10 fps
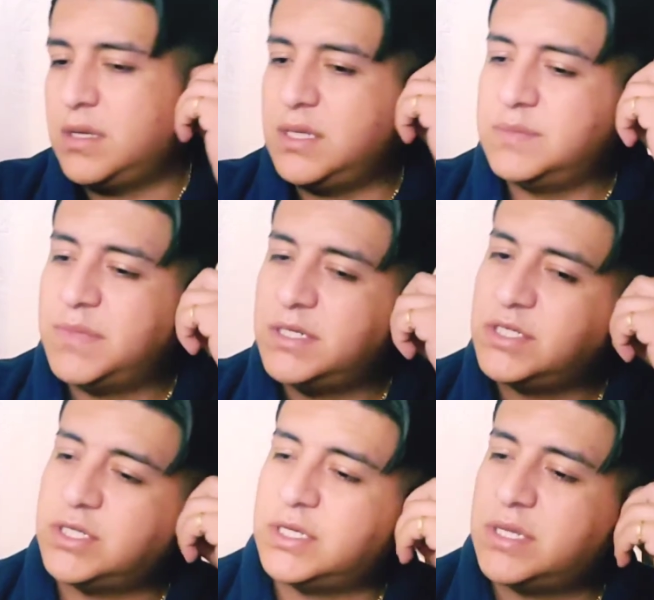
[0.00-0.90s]
is my
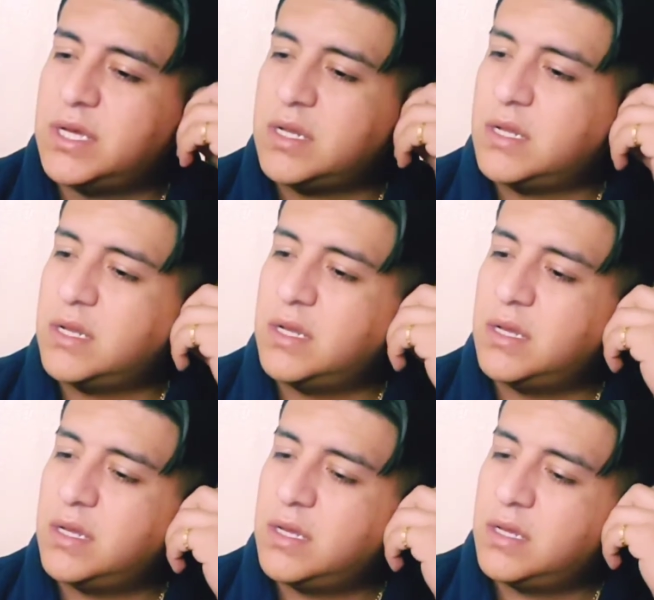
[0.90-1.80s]
shit dead?
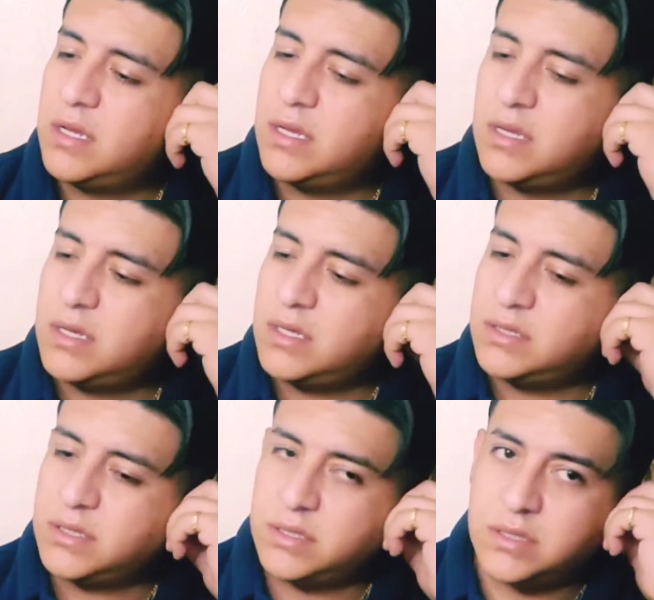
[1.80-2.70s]

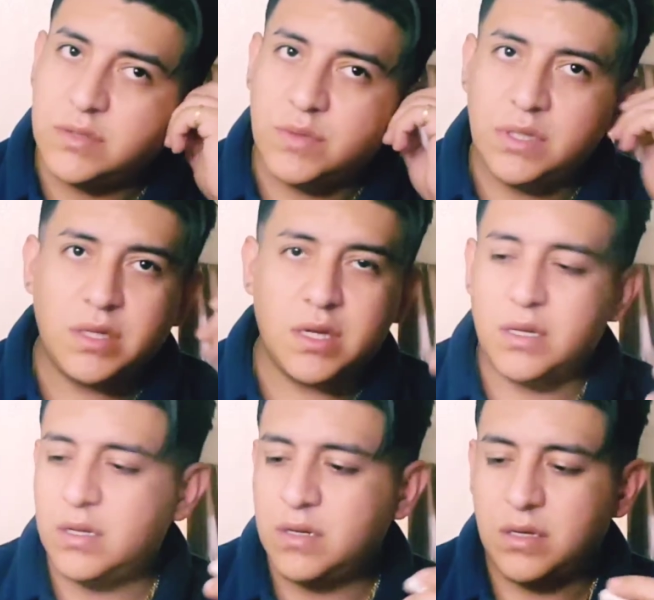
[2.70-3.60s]
Is this really
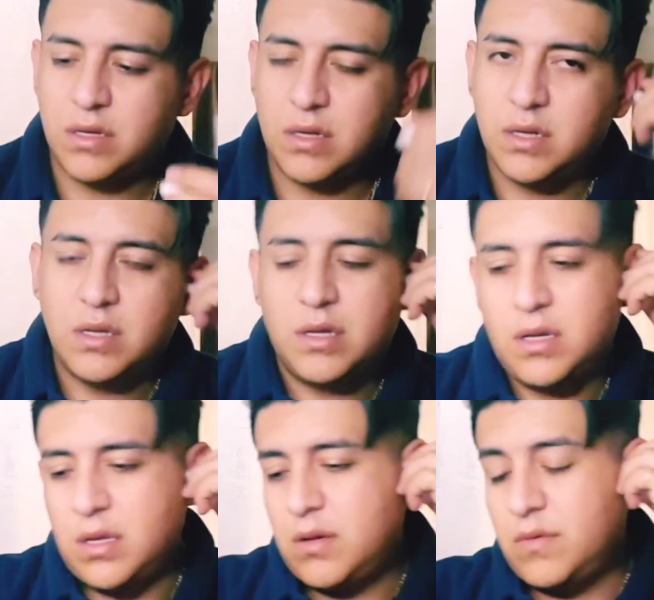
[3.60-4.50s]
dead?
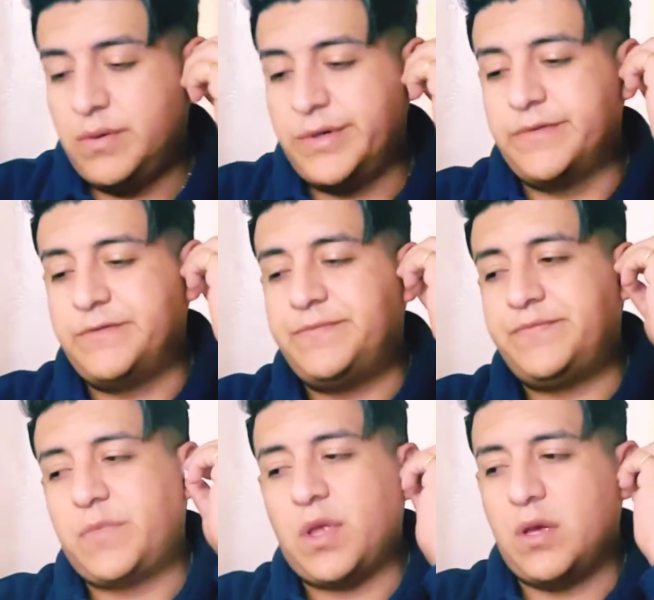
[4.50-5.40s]
Whatever.
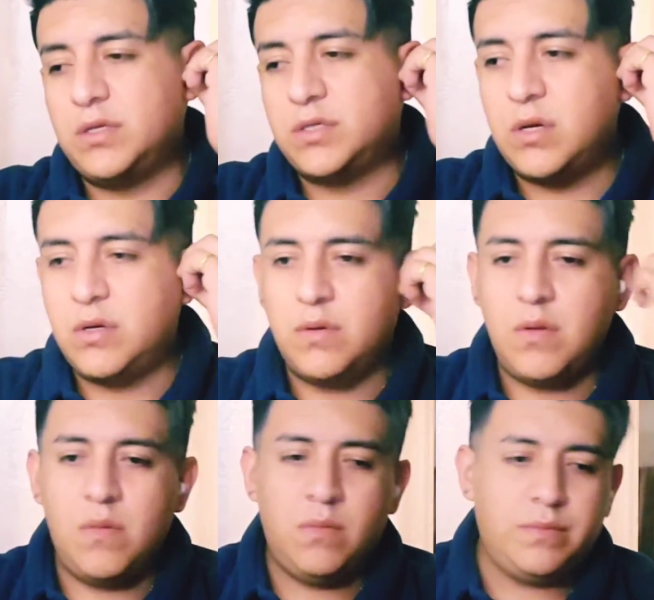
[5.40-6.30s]
So
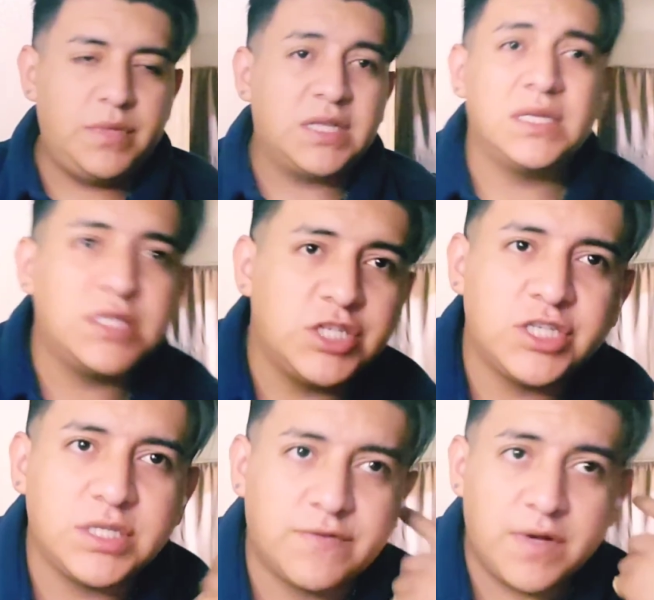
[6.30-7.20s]
I think this
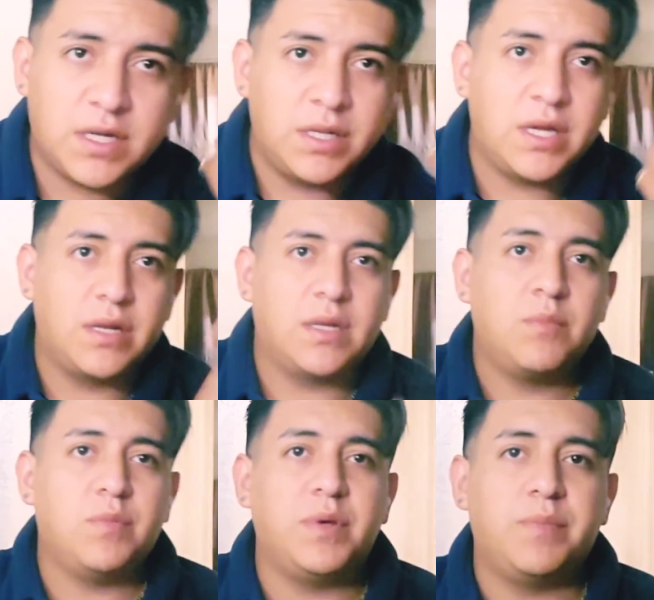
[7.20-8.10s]
shit's fucking dead.
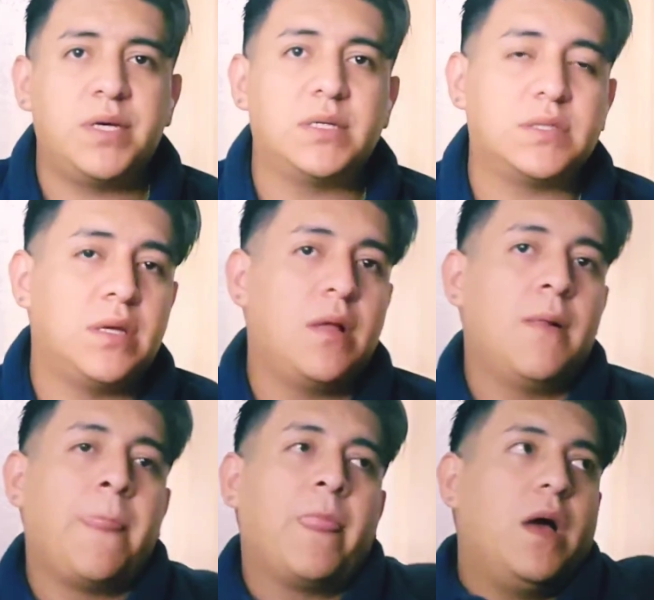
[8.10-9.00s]
I'm gonna be pissed.
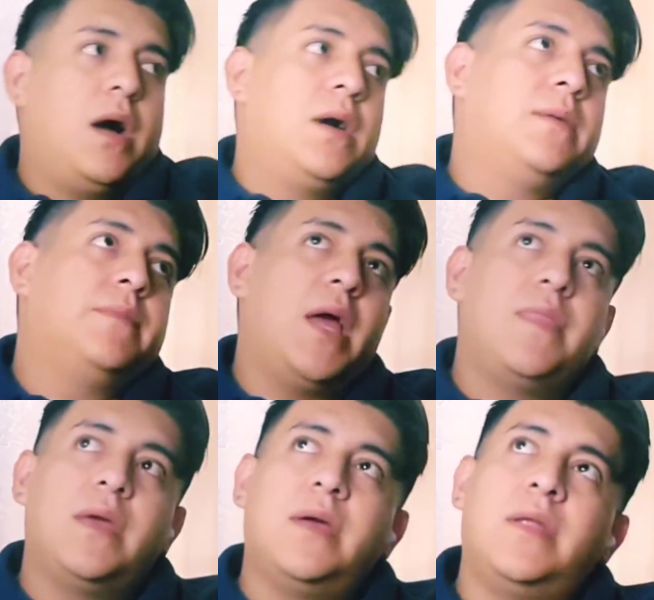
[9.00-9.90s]
And
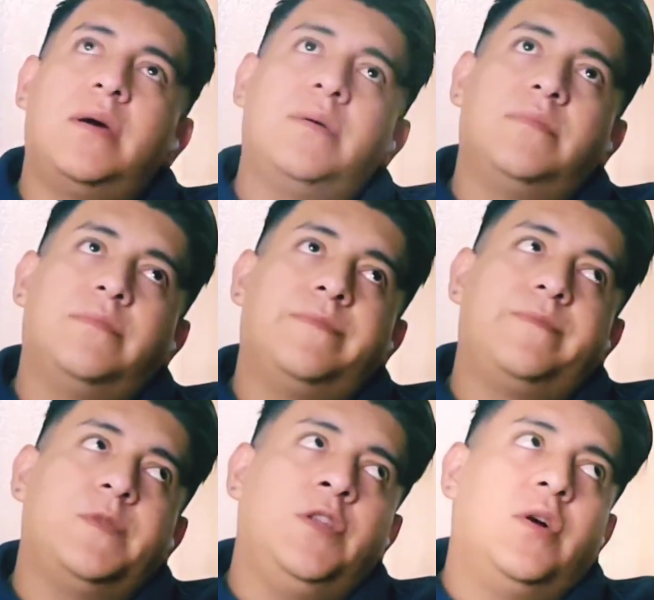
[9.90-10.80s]
then
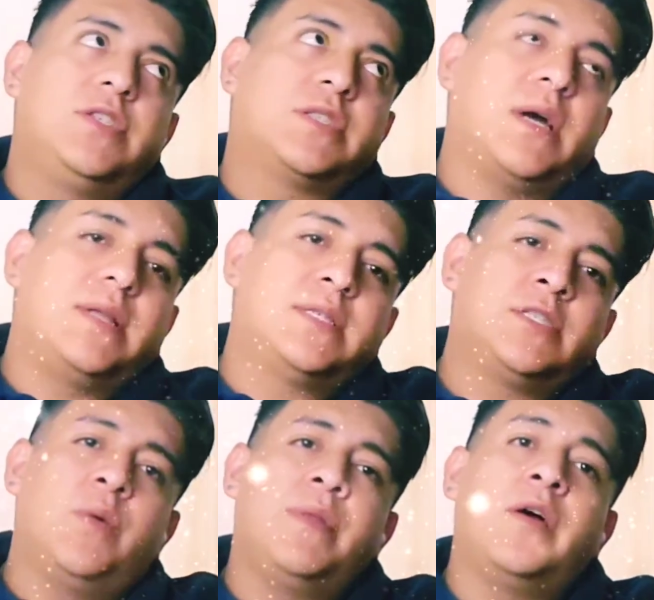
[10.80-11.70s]
it just kind of
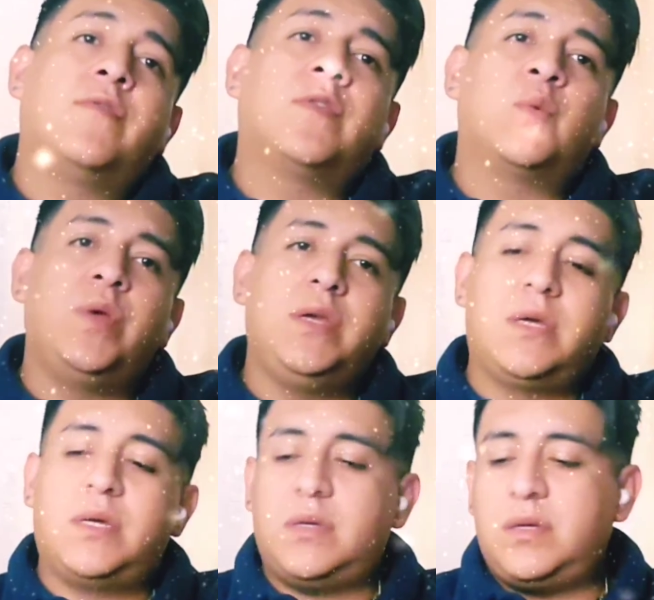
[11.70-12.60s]
slowed me down for the
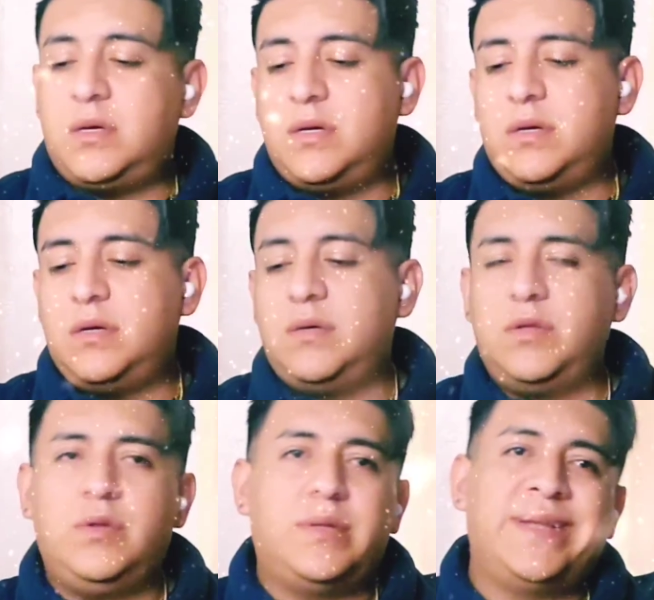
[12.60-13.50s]
week.
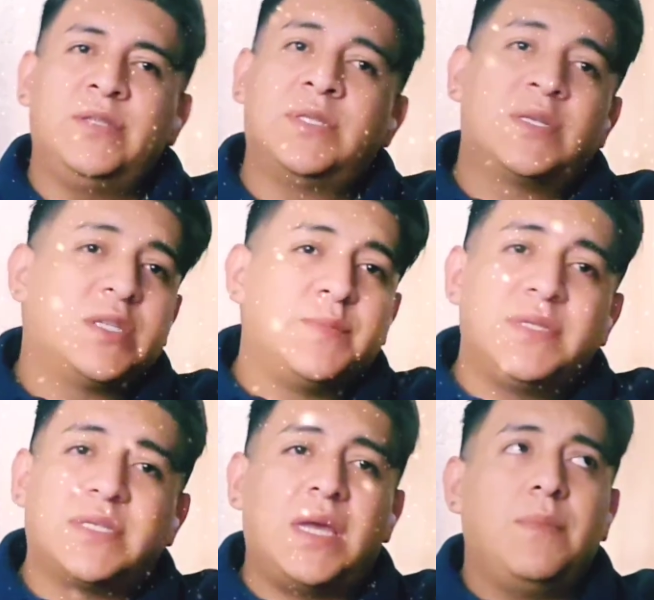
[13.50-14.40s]
Then
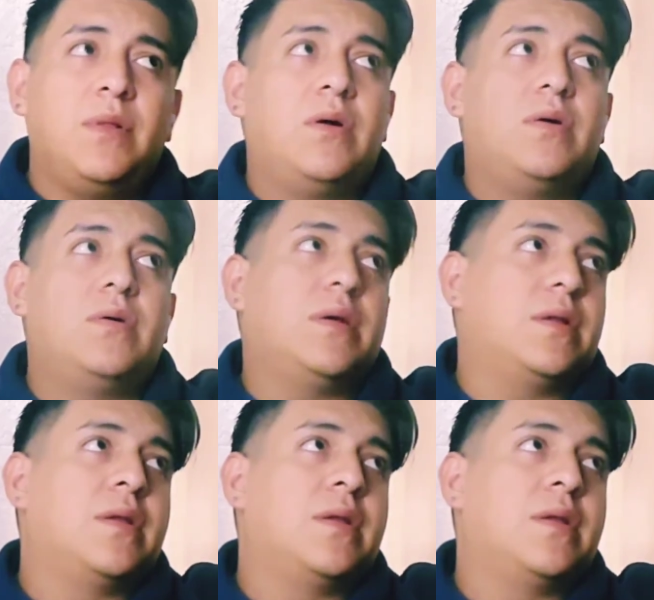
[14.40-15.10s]
Christmas came along,